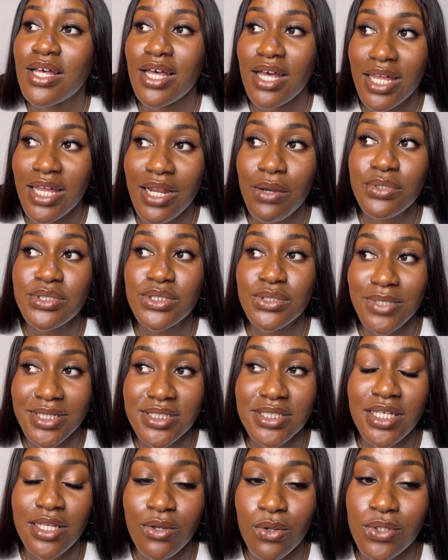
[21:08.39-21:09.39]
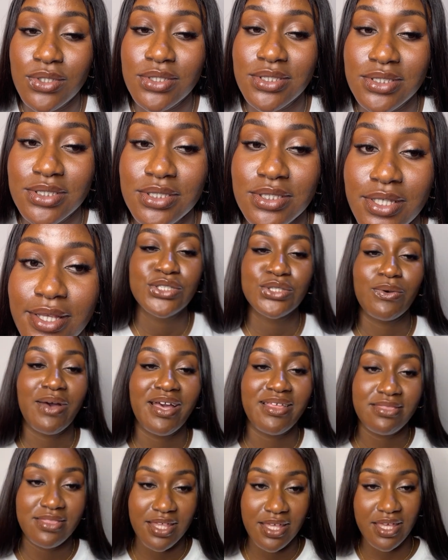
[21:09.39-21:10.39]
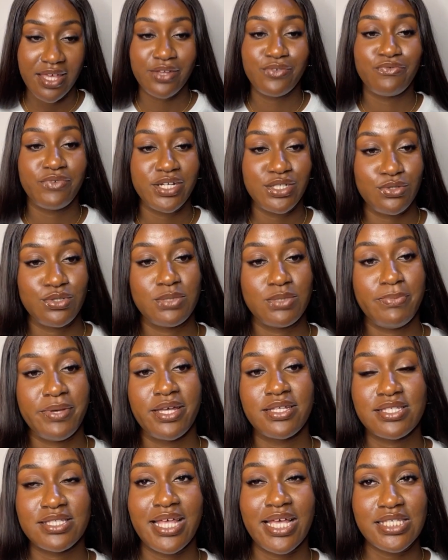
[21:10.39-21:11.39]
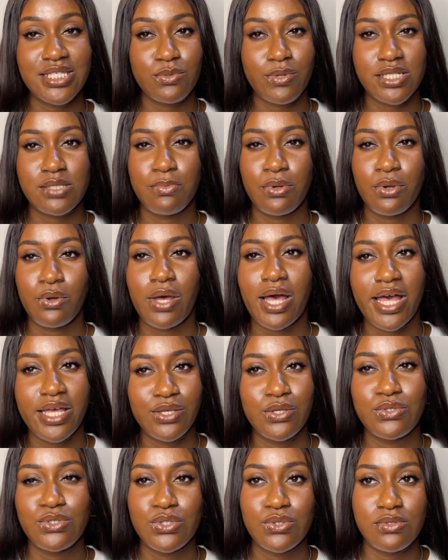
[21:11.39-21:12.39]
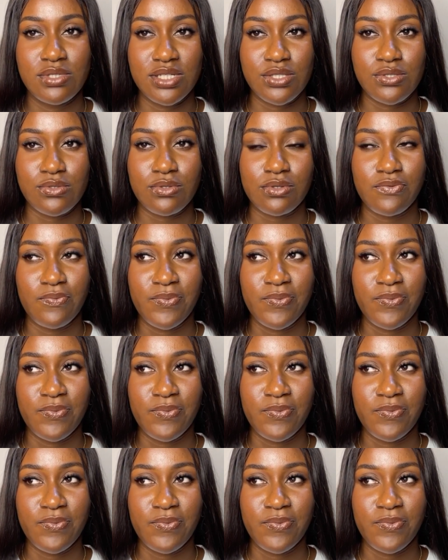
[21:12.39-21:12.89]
And I was sweating a lot. So I think in retrospect, that sweat block I used too little.